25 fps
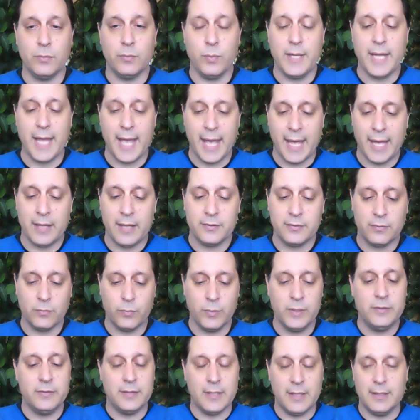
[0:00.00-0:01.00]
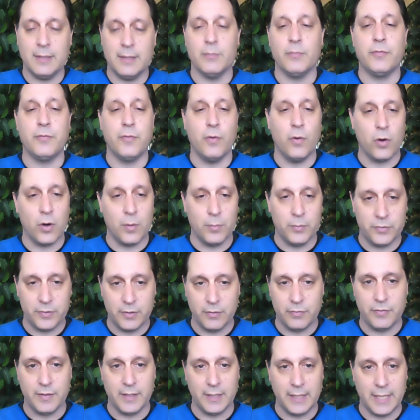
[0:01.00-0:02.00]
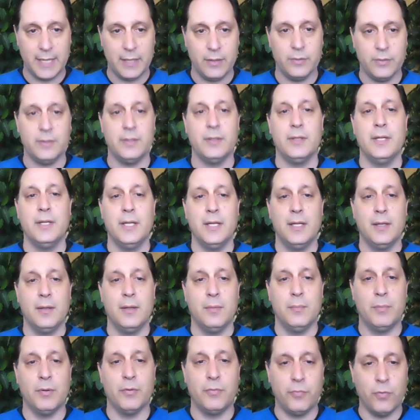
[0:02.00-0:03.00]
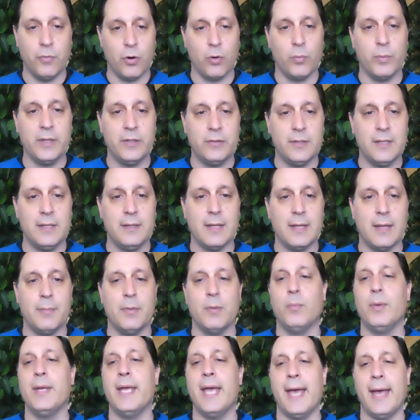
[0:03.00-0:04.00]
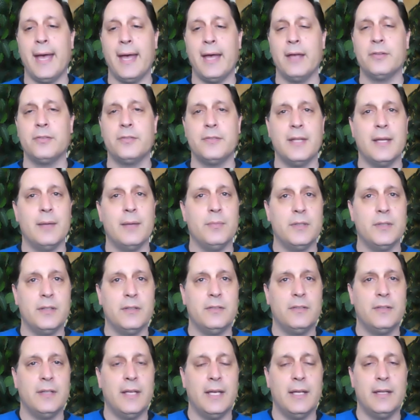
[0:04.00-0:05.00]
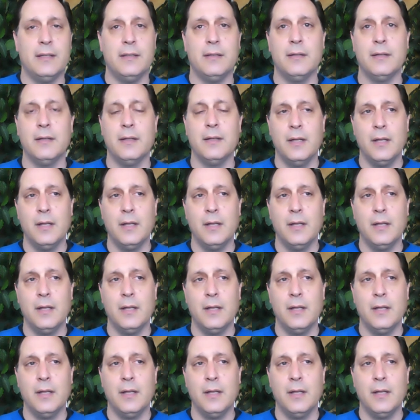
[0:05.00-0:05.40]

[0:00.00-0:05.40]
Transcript: We ask, we send them forms to fill out before we see them, and we ask them to send